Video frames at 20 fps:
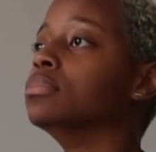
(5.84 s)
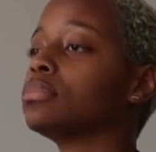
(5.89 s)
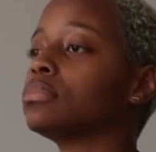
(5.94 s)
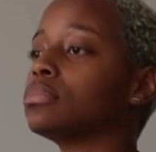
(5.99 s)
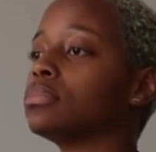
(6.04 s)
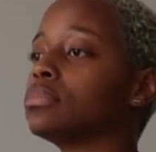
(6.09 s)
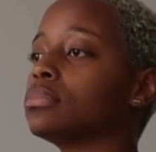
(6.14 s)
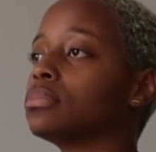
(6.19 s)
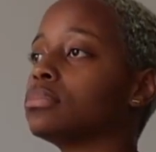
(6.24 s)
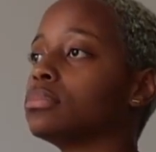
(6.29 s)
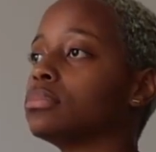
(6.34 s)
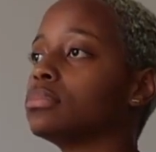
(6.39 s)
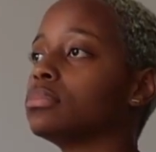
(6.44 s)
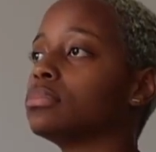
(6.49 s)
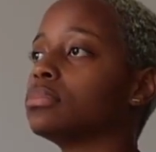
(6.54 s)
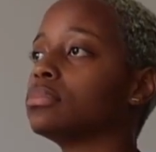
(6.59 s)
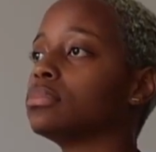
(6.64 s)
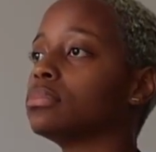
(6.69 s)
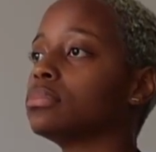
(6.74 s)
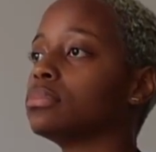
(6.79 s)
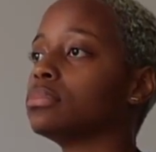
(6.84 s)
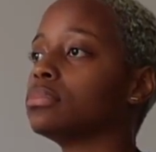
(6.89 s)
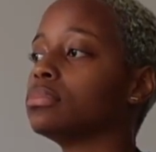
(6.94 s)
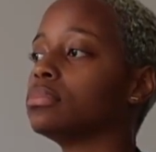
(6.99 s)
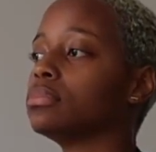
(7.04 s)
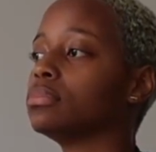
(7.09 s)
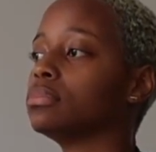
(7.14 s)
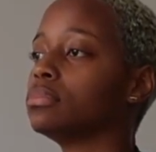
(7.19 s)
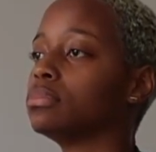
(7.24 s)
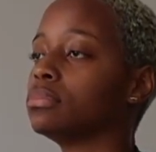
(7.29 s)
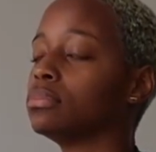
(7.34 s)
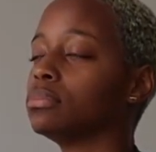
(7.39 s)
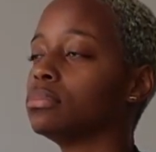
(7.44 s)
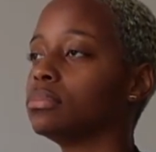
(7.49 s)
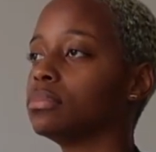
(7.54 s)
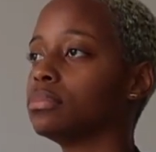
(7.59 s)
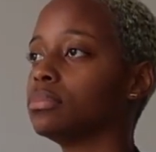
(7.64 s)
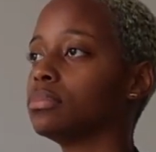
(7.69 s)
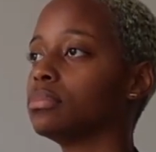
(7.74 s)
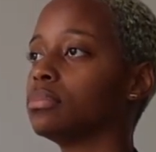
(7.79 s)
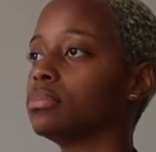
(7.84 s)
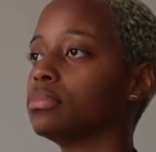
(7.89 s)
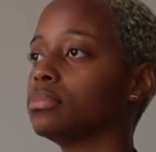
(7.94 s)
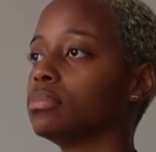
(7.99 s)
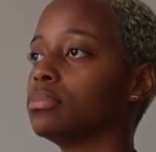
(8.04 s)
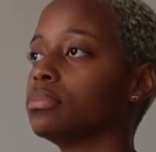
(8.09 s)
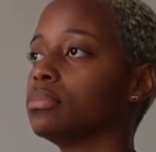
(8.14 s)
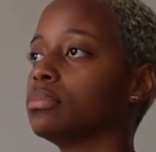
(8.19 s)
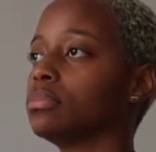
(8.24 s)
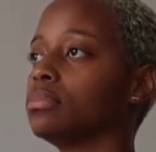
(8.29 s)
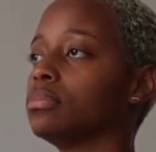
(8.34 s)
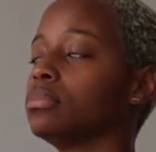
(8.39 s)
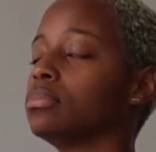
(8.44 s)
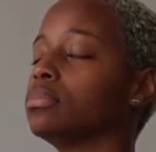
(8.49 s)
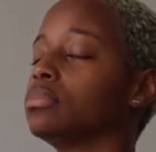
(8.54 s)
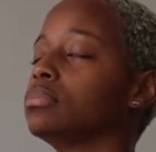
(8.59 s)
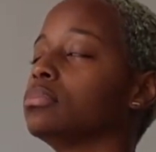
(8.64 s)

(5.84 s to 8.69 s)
(no one is talking)